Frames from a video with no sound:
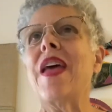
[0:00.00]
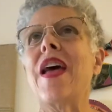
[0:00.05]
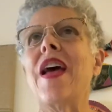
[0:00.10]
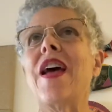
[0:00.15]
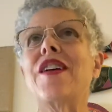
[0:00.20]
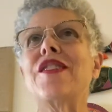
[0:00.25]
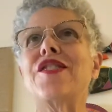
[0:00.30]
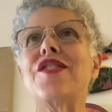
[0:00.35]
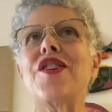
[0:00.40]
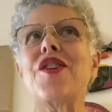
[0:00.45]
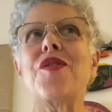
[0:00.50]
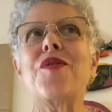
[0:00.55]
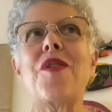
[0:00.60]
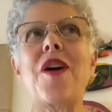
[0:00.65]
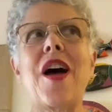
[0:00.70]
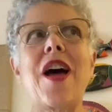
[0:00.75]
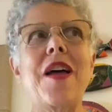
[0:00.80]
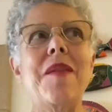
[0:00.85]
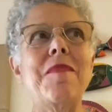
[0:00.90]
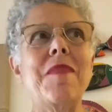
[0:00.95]
So
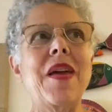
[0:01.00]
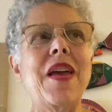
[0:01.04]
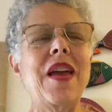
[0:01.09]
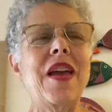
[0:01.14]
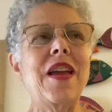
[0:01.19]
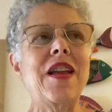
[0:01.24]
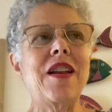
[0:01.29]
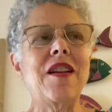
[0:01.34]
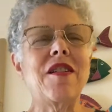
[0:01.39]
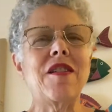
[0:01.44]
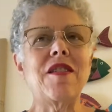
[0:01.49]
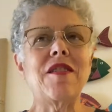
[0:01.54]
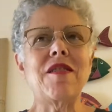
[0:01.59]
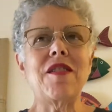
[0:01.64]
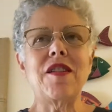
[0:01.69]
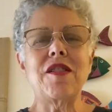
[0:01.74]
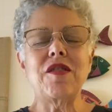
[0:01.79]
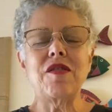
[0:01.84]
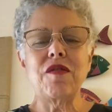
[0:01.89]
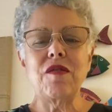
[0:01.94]
I made
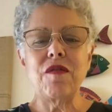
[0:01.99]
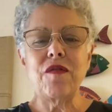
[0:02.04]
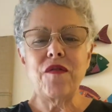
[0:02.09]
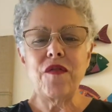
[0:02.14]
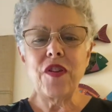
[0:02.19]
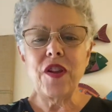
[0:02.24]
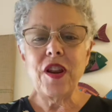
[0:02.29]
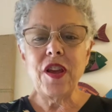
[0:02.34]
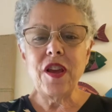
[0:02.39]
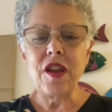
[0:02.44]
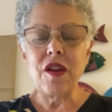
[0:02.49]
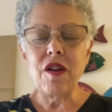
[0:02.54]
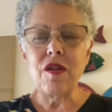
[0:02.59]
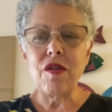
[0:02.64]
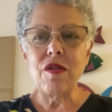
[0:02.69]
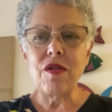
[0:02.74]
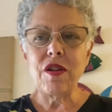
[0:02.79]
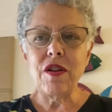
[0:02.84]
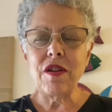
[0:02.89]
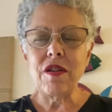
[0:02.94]
a little
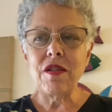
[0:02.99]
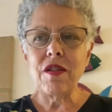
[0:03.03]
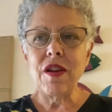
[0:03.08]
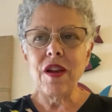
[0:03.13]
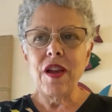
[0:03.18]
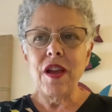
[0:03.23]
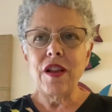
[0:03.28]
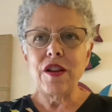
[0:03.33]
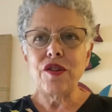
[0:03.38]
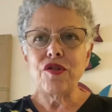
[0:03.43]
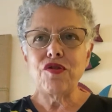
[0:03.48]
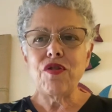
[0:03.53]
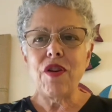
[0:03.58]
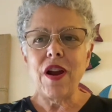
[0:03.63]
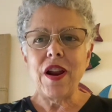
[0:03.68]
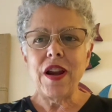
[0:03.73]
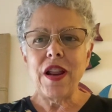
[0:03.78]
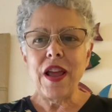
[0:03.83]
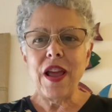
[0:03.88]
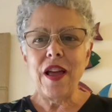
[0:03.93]
video to try
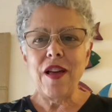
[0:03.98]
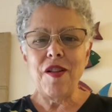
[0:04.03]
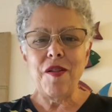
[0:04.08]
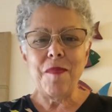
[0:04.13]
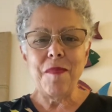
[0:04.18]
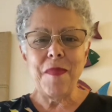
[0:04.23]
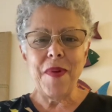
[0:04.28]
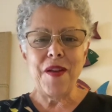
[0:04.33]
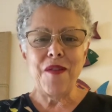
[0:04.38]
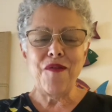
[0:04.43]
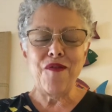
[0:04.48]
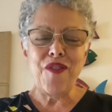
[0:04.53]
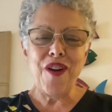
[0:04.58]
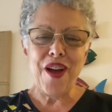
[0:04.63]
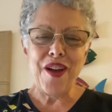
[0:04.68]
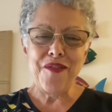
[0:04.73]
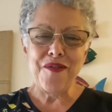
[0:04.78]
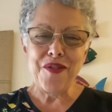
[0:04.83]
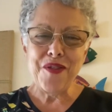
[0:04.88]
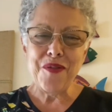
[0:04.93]
to help my
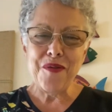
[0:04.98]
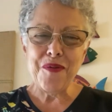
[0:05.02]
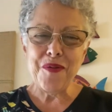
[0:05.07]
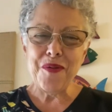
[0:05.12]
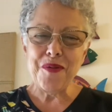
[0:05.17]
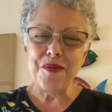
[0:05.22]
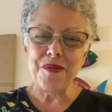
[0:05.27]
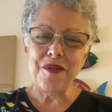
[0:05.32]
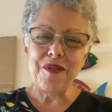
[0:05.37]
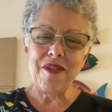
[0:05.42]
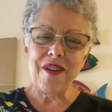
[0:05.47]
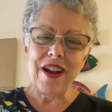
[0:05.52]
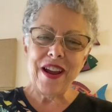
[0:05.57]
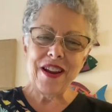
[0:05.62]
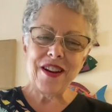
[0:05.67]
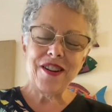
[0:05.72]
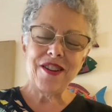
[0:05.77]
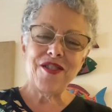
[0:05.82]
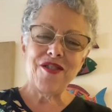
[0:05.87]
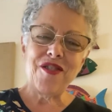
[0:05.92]
5-year-old
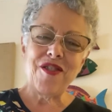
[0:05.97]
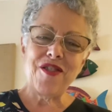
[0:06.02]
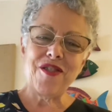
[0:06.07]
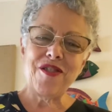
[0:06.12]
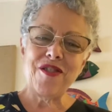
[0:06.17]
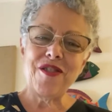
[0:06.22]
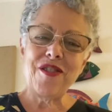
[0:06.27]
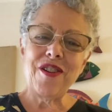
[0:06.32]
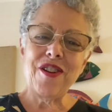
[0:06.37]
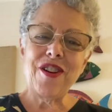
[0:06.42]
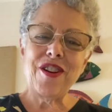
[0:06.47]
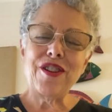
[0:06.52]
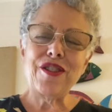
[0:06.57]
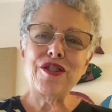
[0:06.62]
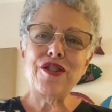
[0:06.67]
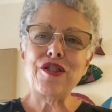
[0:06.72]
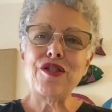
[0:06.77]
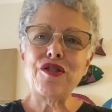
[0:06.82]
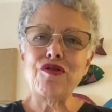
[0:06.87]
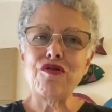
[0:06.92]
granddaughter
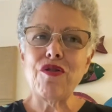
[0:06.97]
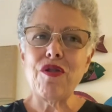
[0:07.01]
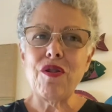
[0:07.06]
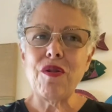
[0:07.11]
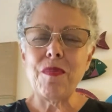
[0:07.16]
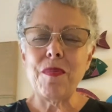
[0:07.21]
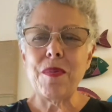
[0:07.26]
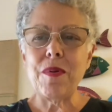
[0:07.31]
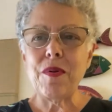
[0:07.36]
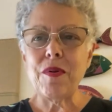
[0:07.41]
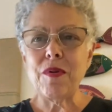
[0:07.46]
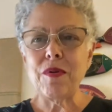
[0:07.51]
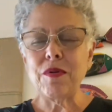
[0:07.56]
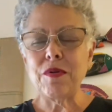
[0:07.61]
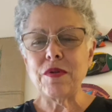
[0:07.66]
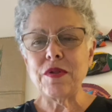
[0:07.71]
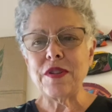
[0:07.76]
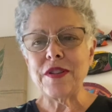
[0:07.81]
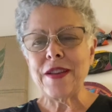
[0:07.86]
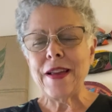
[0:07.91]
to draw
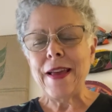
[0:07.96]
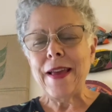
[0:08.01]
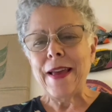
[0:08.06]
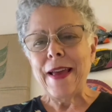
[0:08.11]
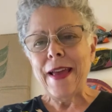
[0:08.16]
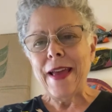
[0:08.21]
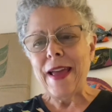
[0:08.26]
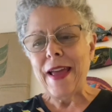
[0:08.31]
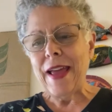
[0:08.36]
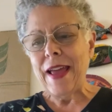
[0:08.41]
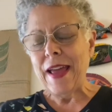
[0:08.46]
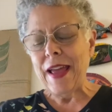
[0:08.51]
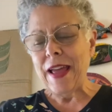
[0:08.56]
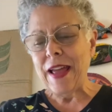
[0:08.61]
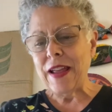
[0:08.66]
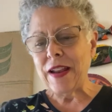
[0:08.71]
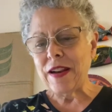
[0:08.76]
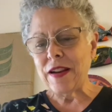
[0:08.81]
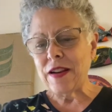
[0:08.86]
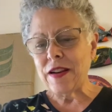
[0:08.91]
birds.
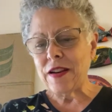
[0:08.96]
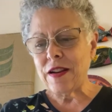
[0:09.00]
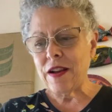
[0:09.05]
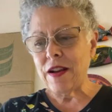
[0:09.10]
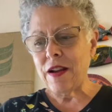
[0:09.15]
And